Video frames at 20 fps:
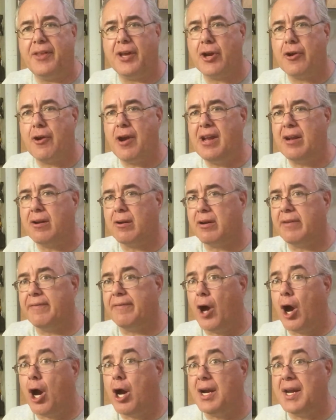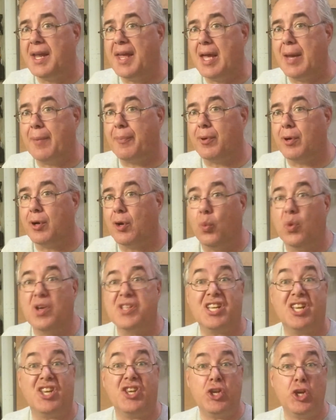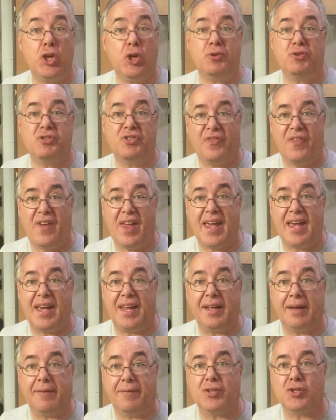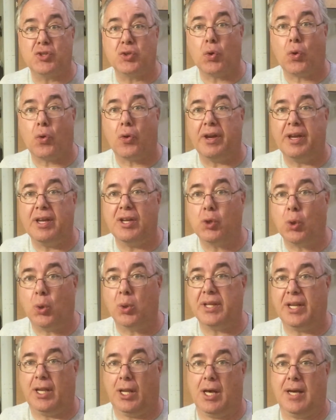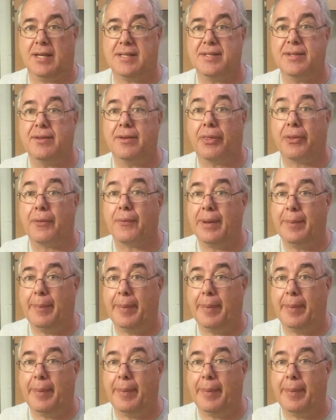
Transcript: the creator of our camper was a huge fan of the story Goldilocks and the Three